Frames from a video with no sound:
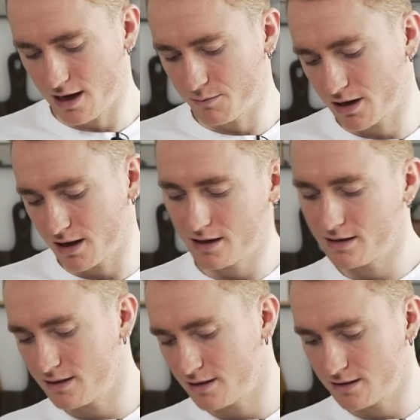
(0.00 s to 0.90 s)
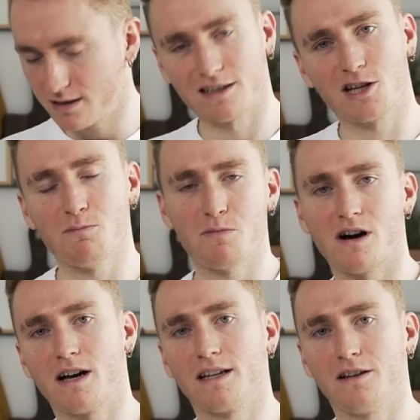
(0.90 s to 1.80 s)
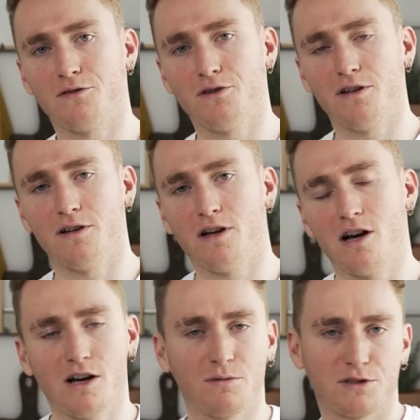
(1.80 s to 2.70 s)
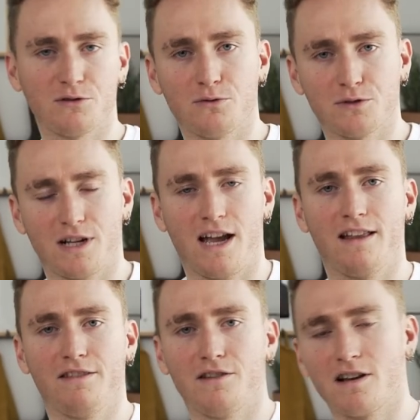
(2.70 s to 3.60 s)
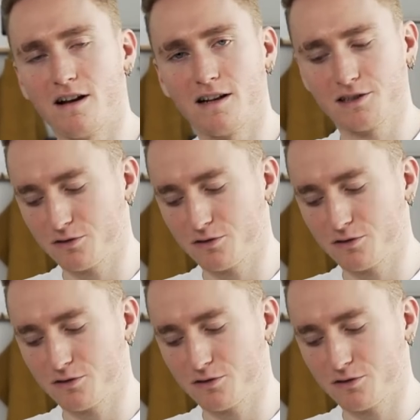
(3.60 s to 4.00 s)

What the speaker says: I'm kinda gonna combine the herb sauce and the garlic